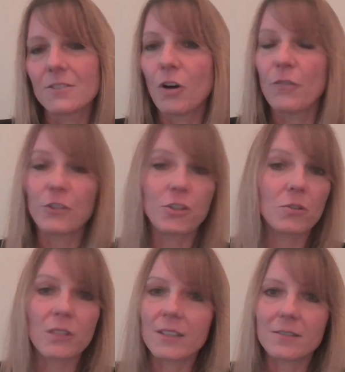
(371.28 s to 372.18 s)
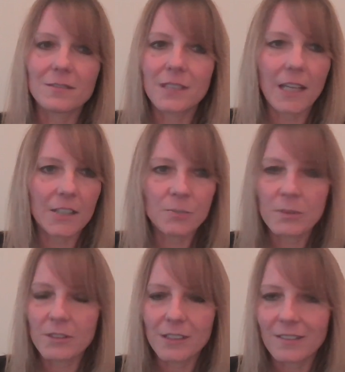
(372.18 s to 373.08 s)
No, for sure. It's the
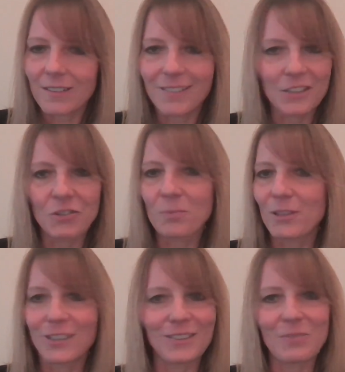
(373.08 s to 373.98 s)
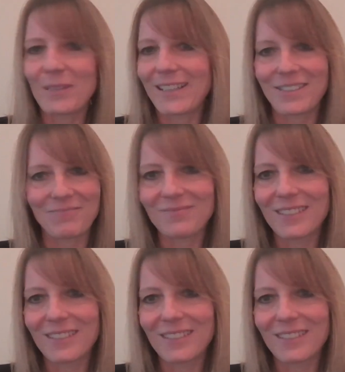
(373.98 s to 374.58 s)
experiences that you participate in.